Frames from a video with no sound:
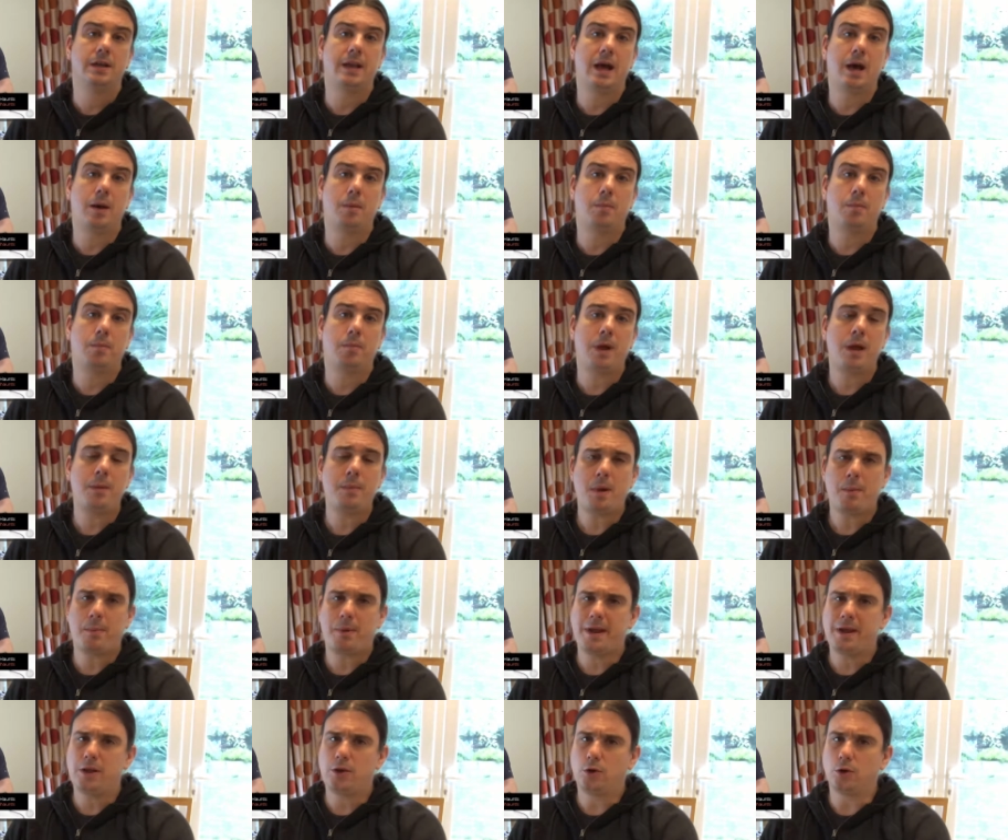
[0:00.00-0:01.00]
Now,
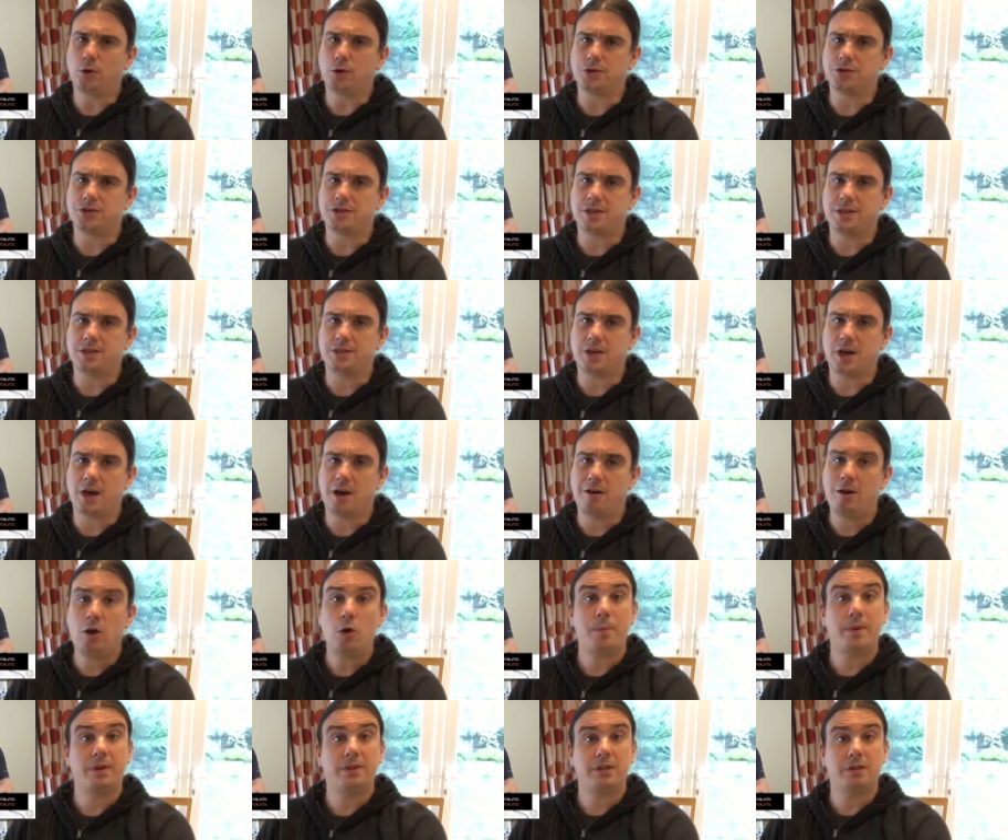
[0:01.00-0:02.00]
play-by-play courses are a
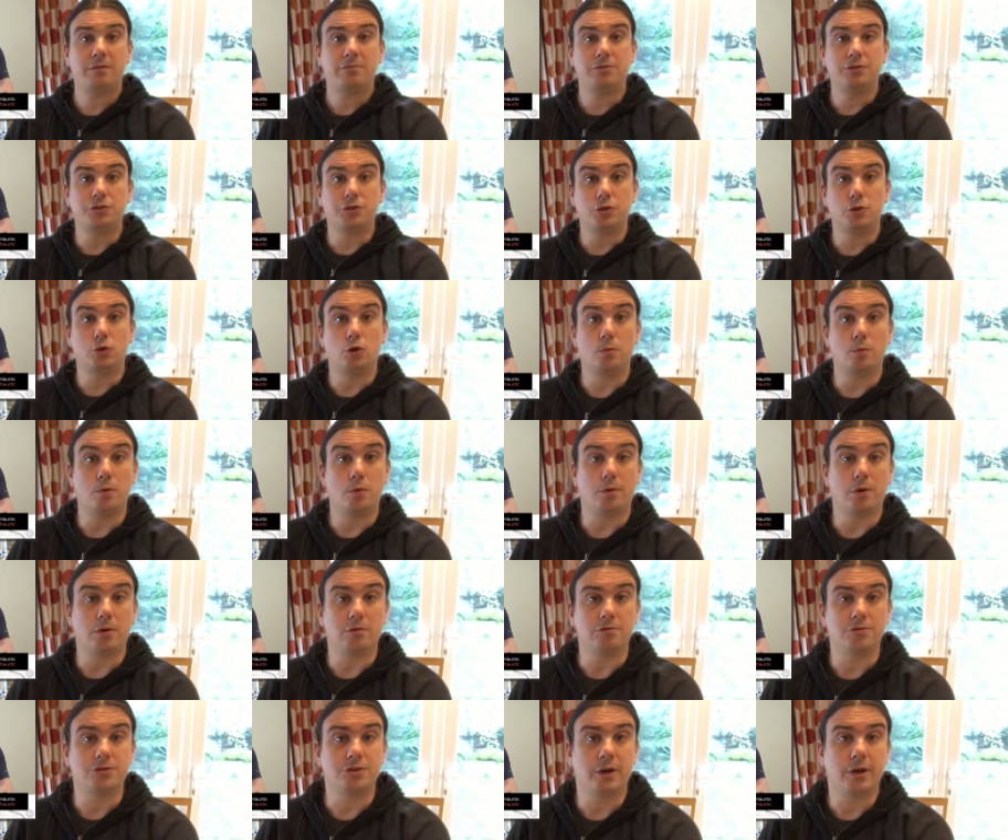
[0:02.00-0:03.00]
little bit different to normal
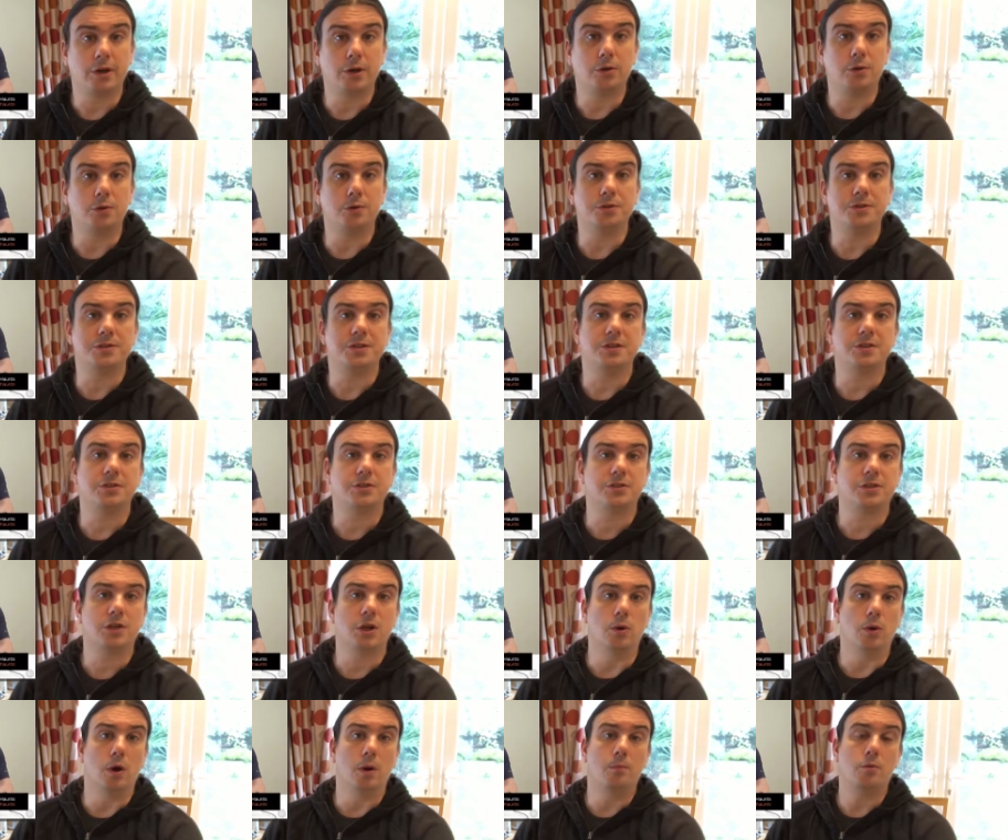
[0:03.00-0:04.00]
Pluralsight courses.
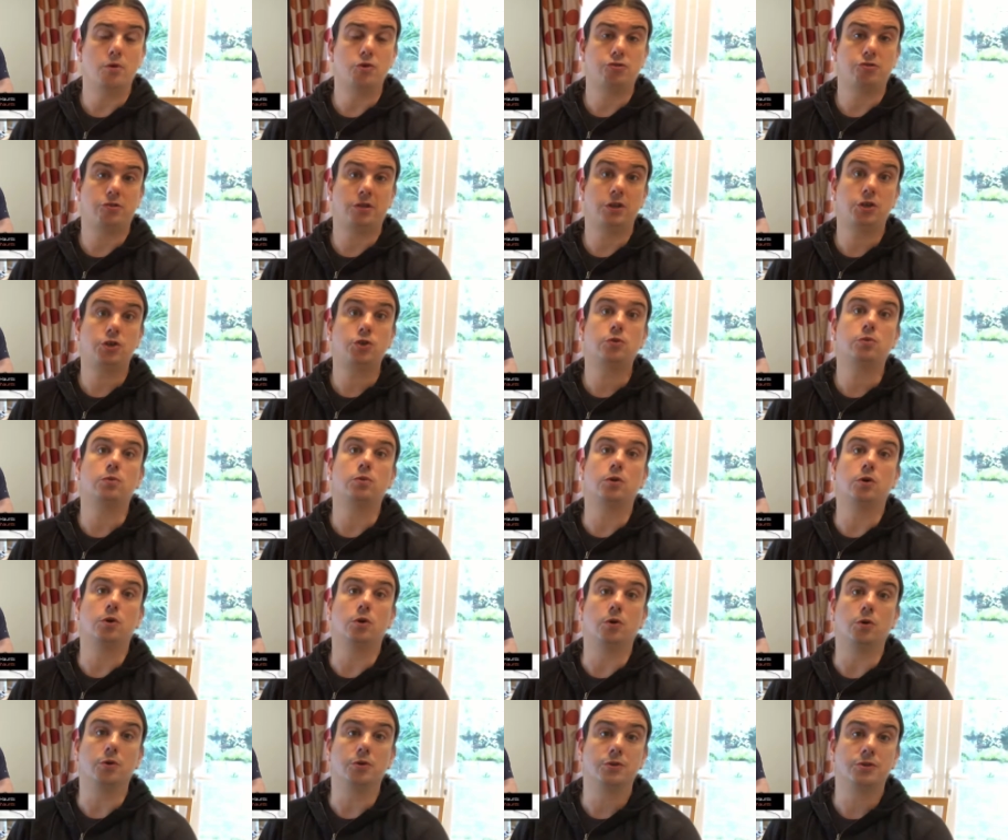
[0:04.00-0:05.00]
So a more traditional
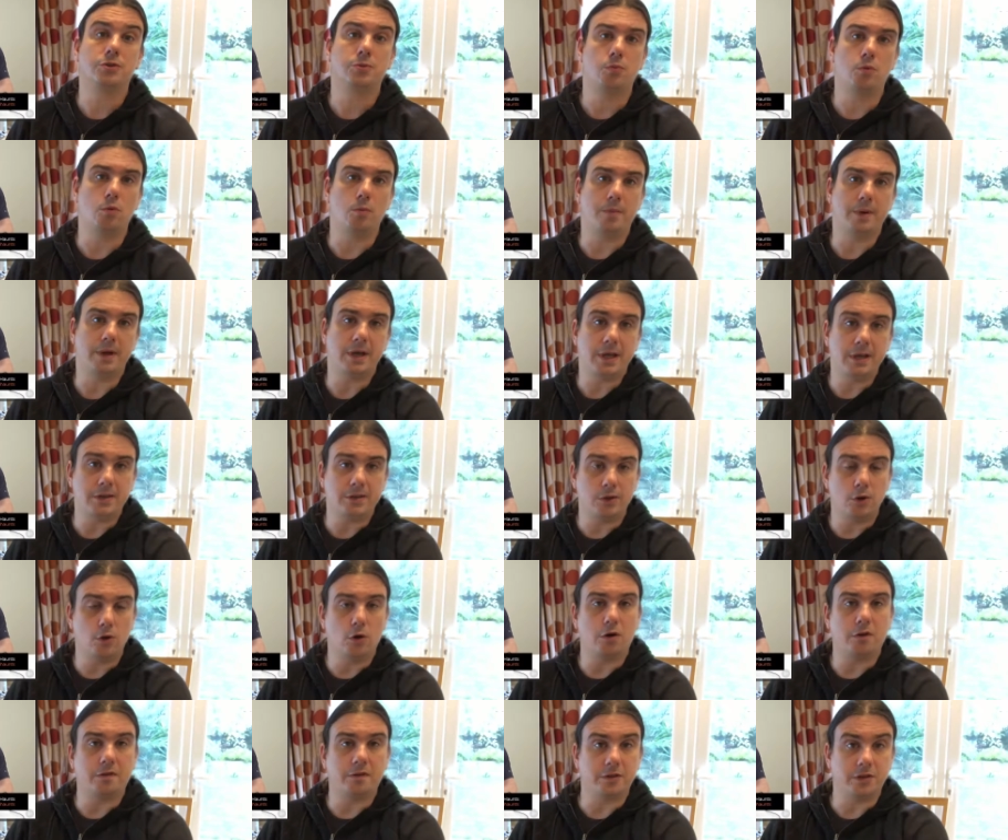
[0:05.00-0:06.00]
course will be the
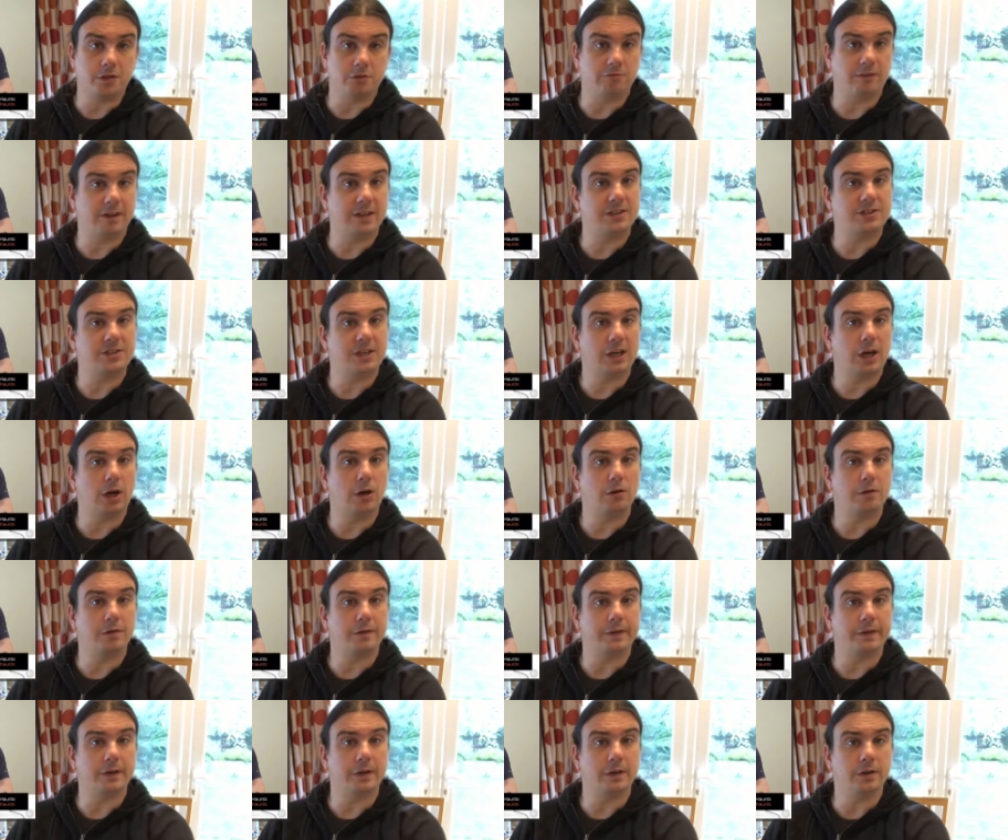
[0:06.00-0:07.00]
author narrating
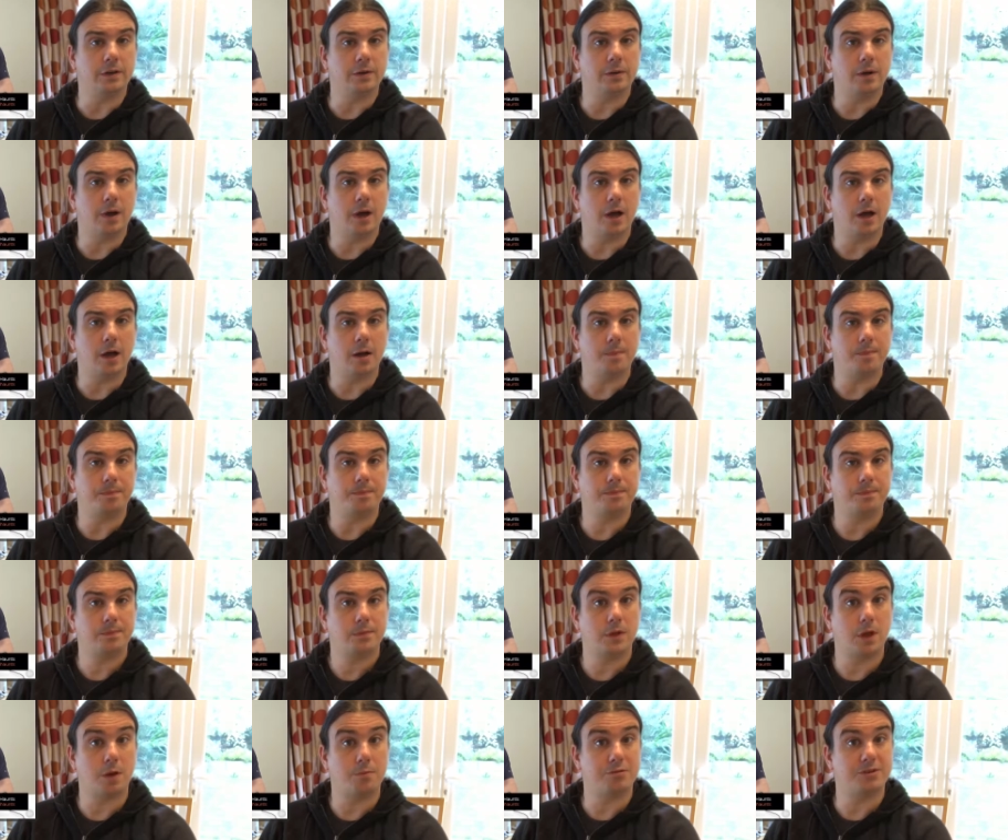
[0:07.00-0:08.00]
over
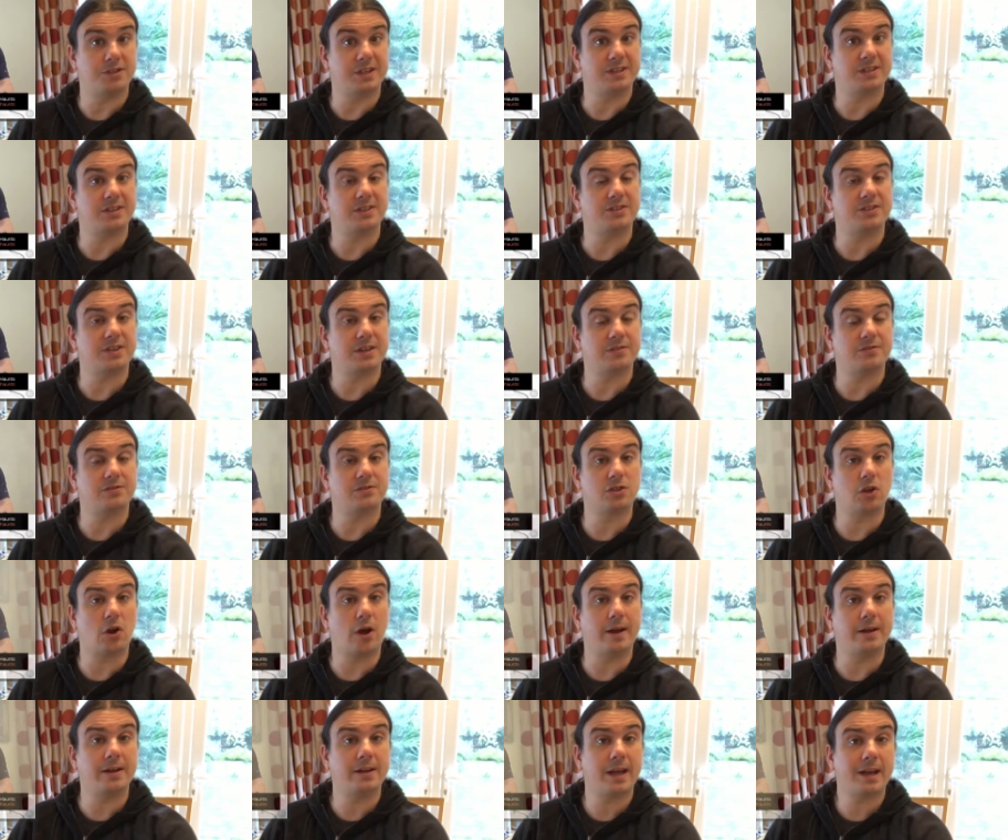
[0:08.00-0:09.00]
a presented set of
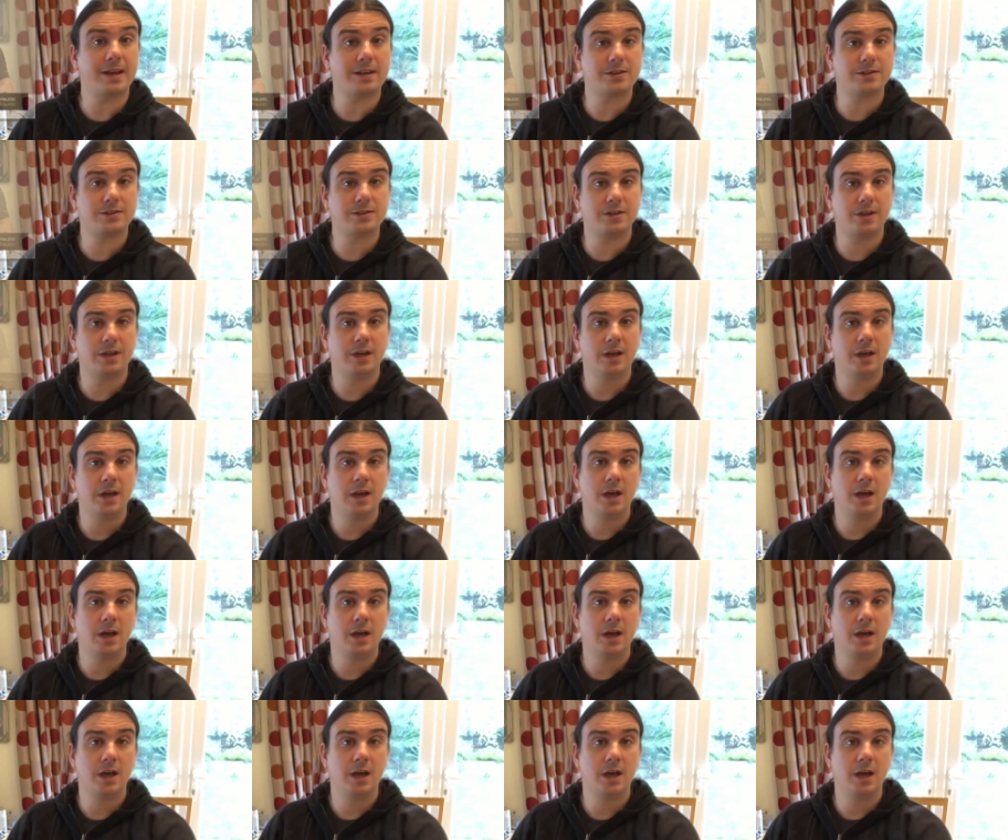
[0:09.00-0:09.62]
slide decks,